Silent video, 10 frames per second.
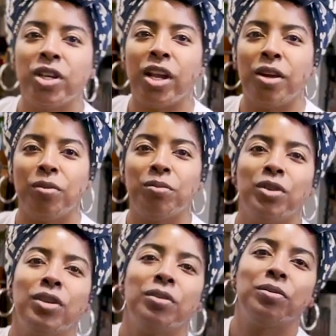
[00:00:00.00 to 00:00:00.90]
not
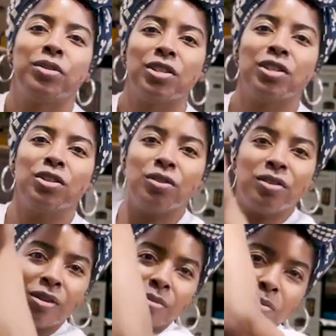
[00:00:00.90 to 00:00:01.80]
still
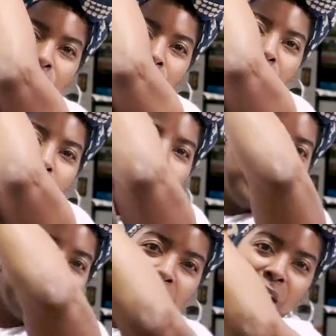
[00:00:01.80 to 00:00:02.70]
talking about
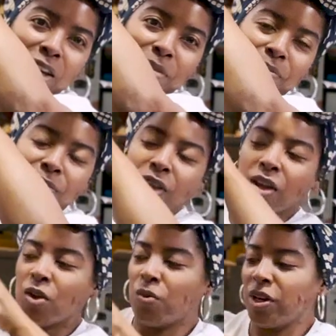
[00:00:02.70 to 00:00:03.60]
the potty.
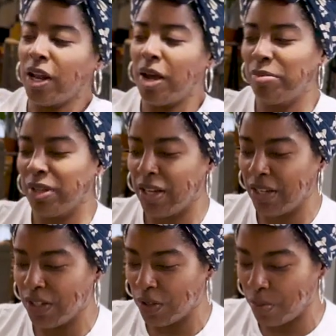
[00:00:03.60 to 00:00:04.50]
We're not
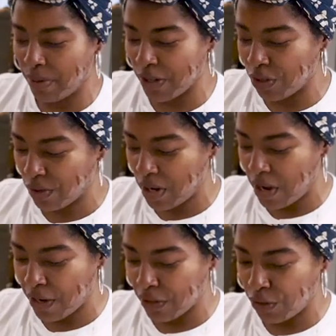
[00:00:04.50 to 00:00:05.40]
planning to pressure
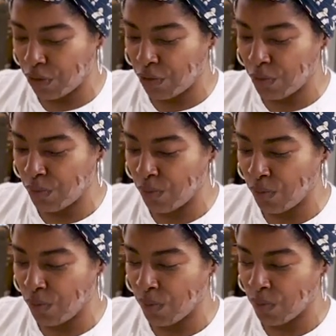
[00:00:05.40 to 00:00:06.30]
Cash
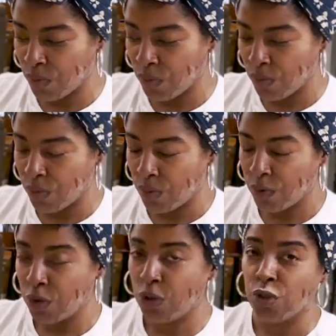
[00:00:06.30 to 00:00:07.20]
to
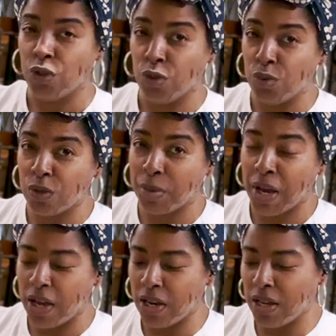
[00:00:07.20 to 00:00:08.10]
use a
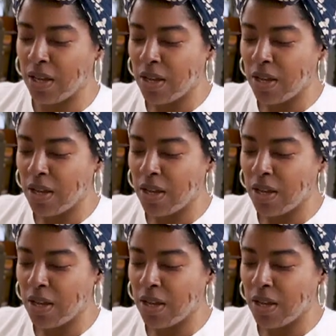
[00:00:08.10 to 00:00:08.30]
potty.